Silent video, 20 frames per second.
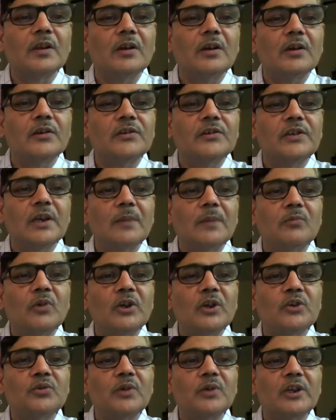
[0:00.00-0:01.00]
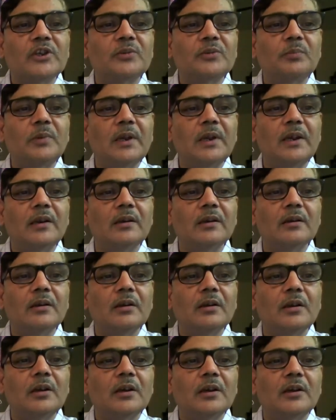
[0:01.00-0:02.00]
See, I'm going to explain
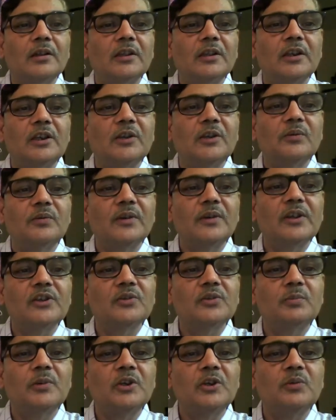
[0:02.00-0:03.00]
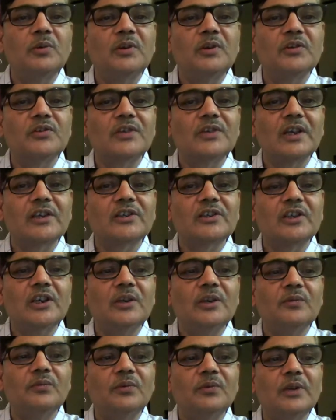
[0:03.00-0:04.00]
the difference between
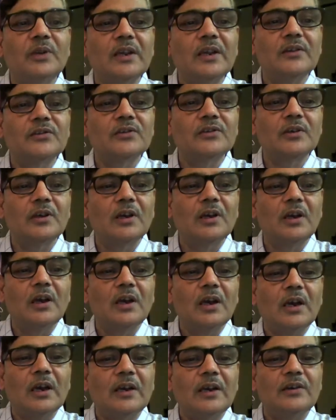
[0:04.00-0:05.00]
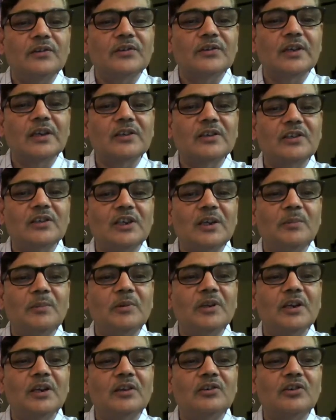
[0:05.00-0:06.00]
sex-influenced and
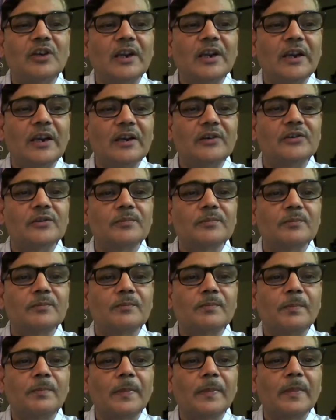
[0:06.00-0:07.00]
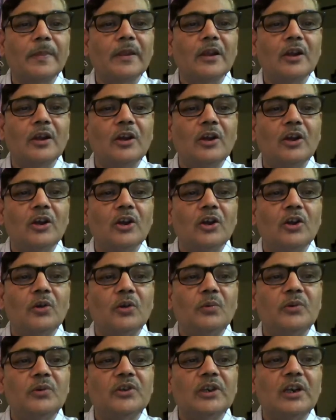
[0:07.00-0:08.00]
sex-limited traits. We
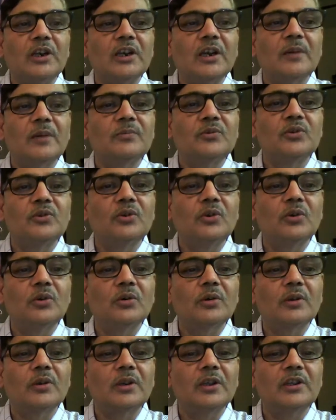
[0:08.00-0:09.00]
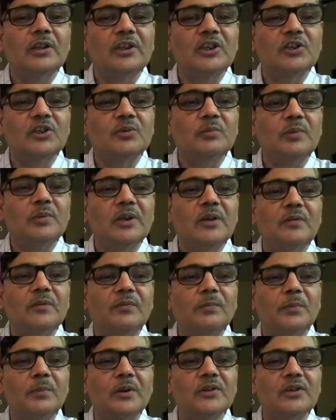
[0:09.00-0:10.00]
shall come to know in this brief
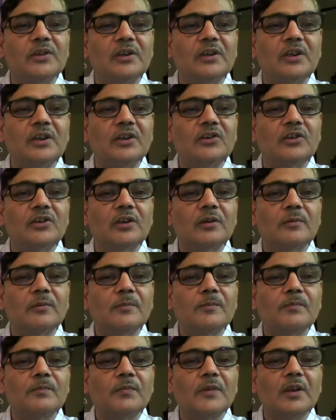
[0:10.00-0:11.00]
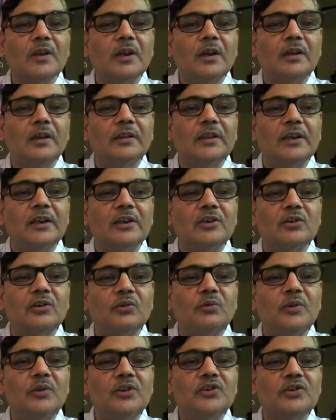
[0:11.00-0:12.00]
presentation that
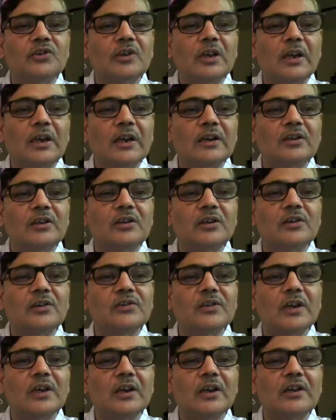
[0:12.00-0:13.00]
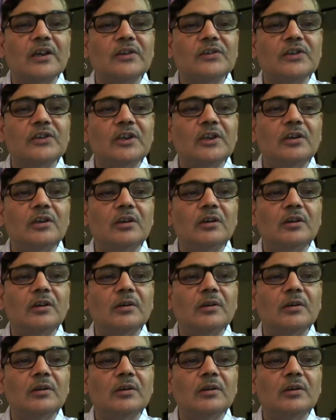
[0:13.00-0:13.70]
which characters are considered